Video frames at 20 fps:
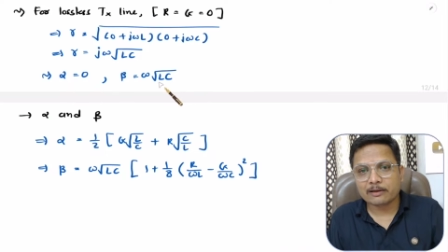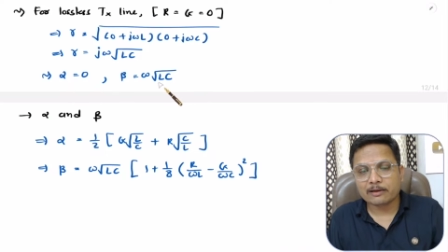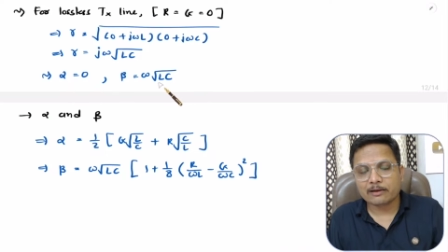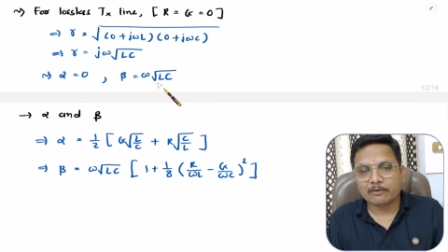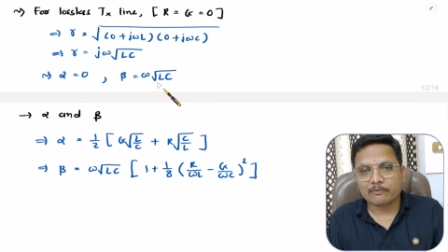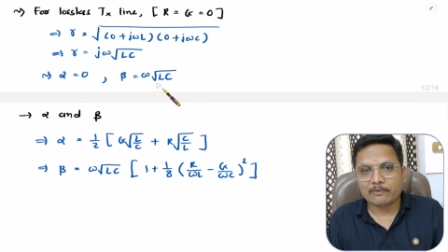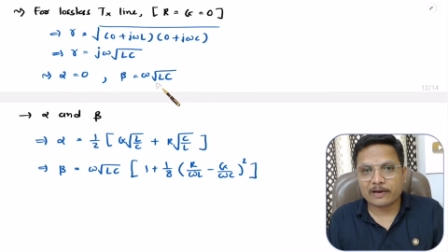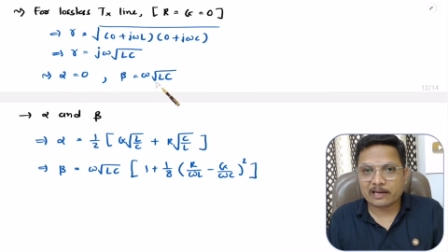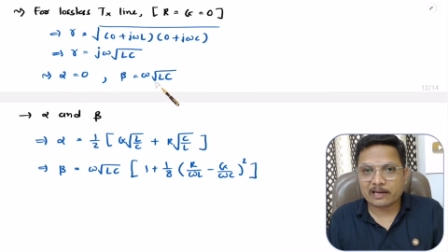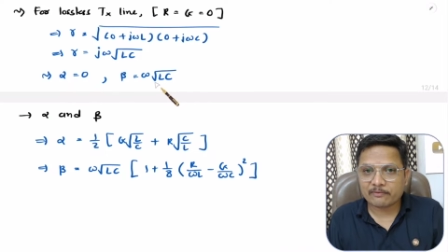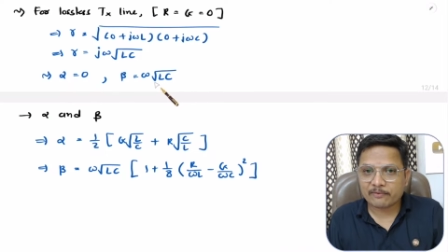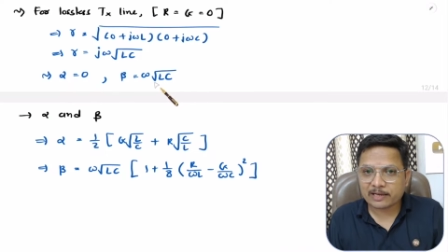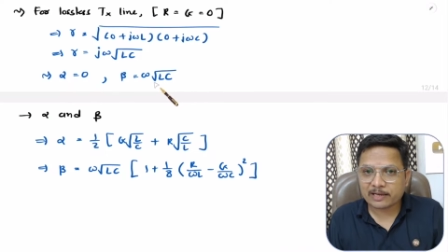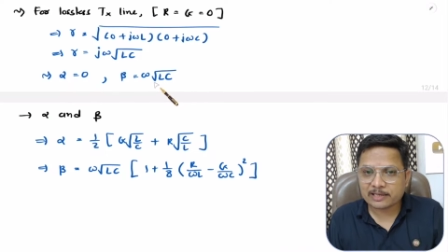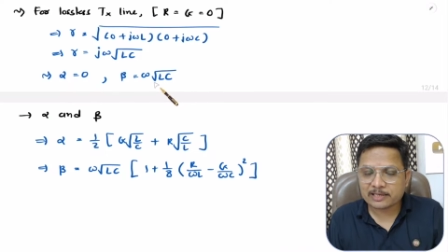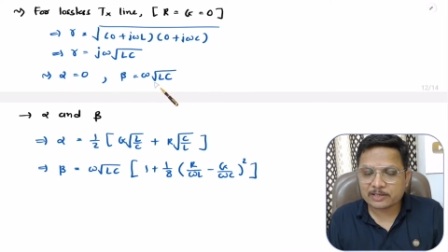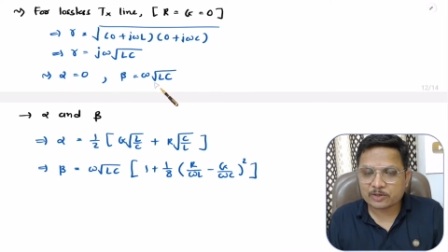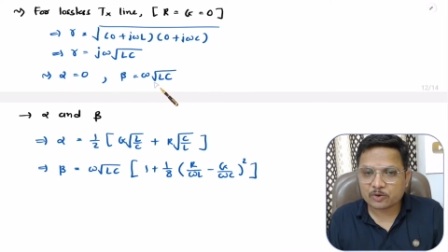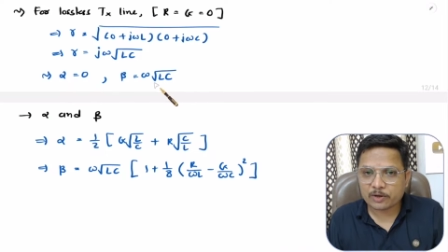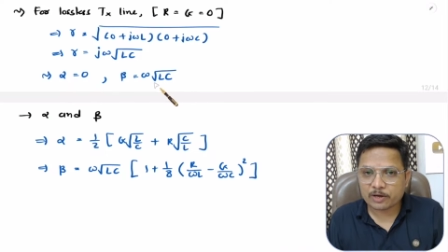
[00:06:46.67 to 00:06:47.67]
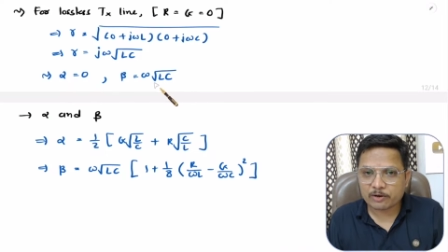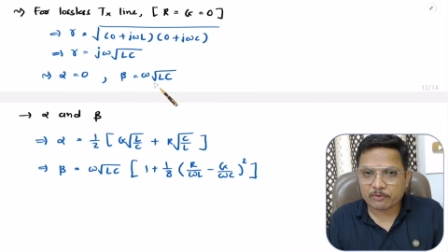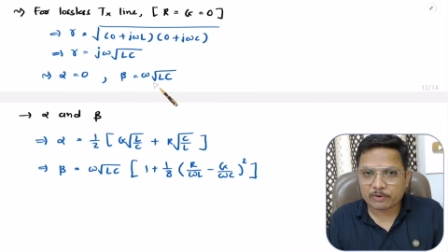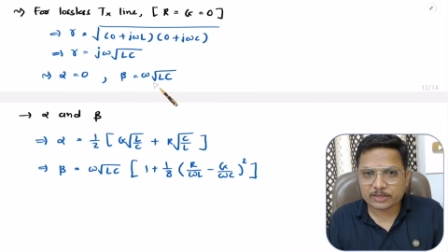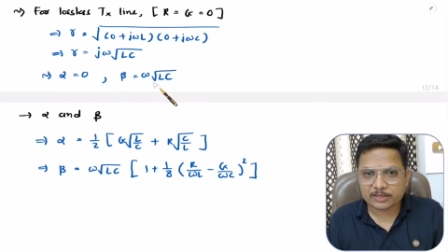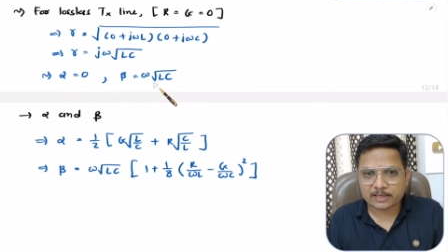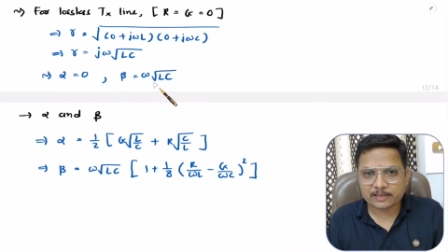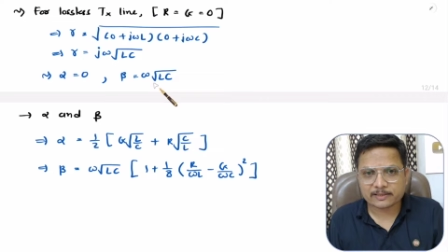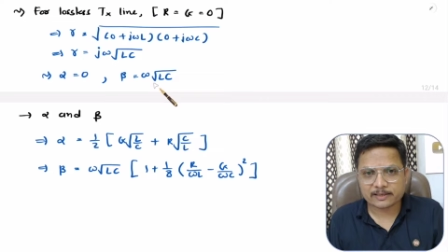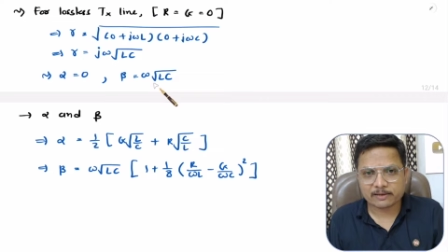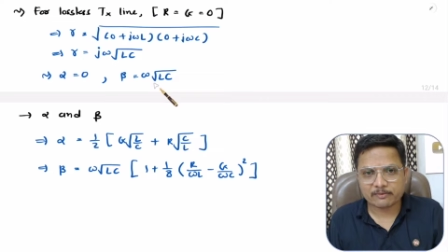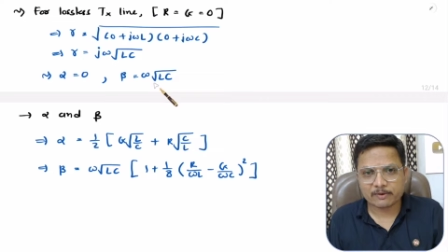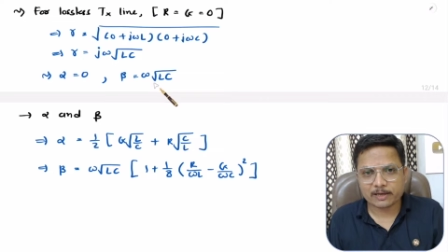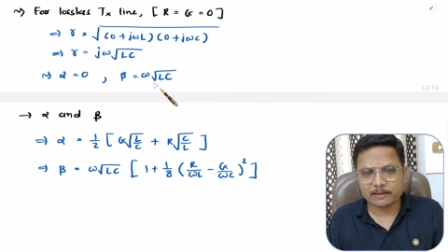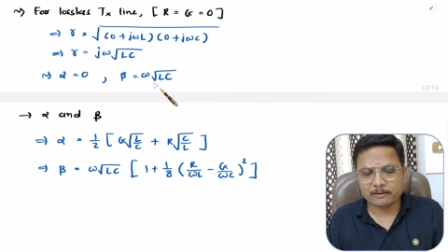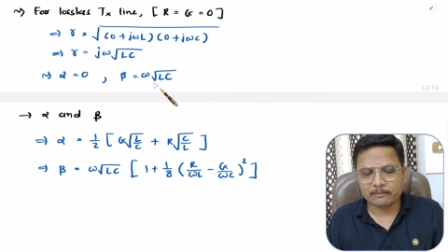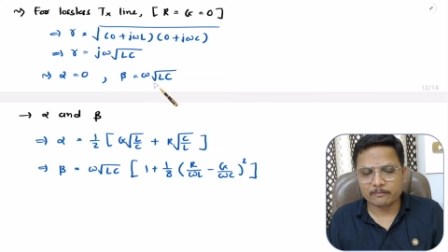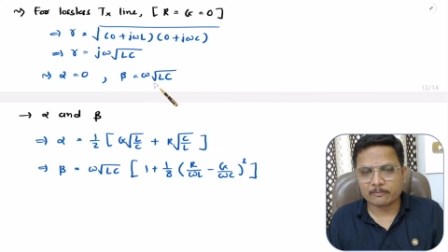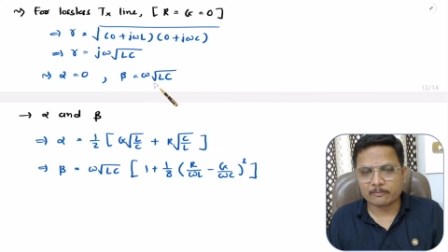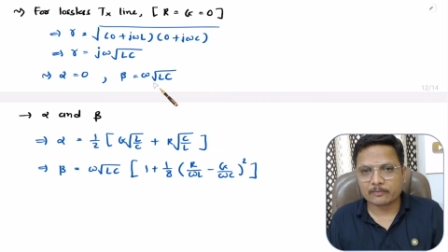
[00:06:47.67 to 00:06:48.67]
verify these two equations
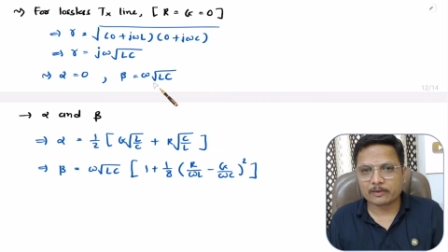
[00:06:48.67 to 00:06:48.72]
even.